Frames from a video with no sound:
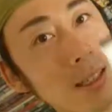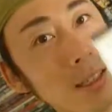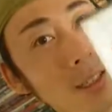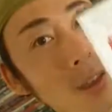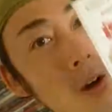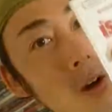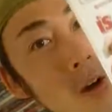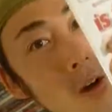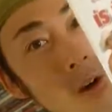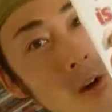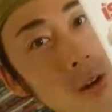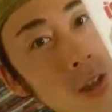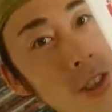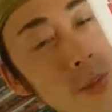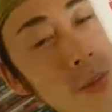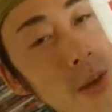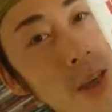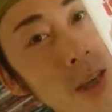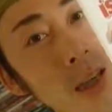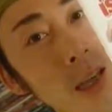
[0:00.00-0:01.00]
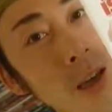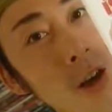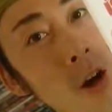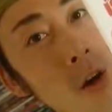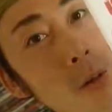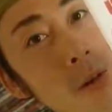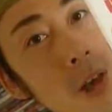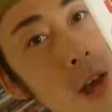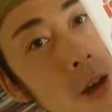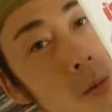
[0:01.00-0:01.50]
so speaking
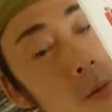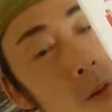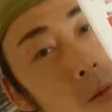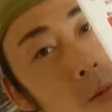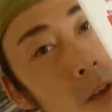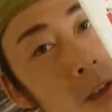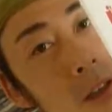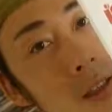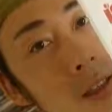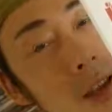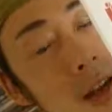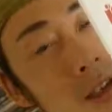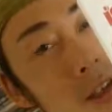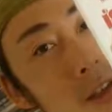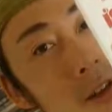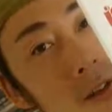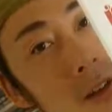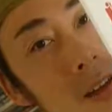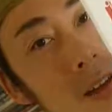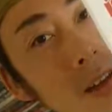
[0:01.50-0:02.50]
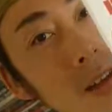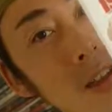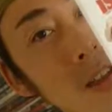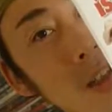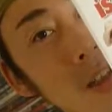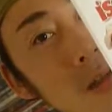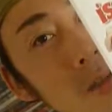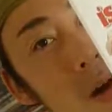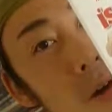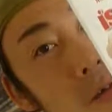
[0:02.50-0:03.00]
of game movies actually this
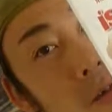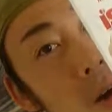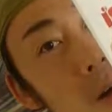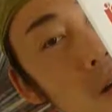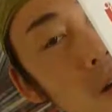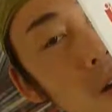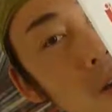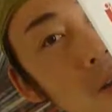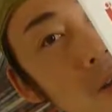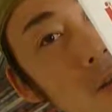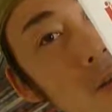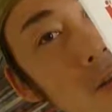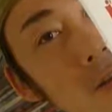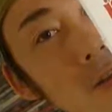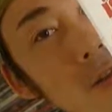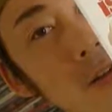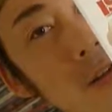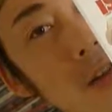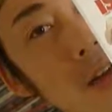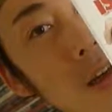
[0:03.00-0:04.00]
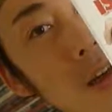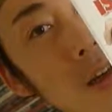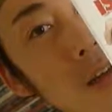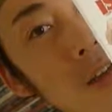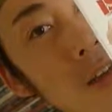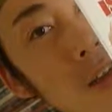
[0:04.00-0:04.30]
is my favorite too is